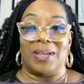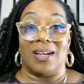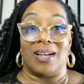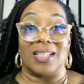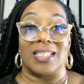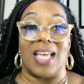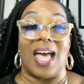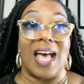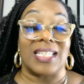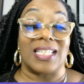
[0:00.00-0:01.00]
Because
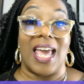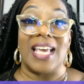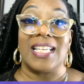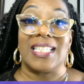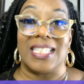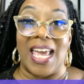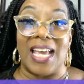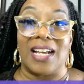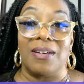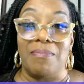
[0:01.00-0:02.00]
as a
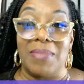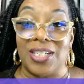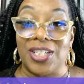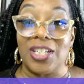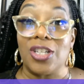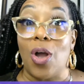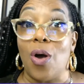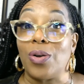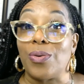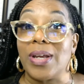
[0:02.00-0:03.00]
state commission
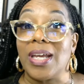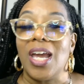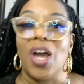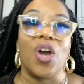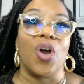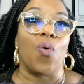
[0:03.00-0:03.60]
notary,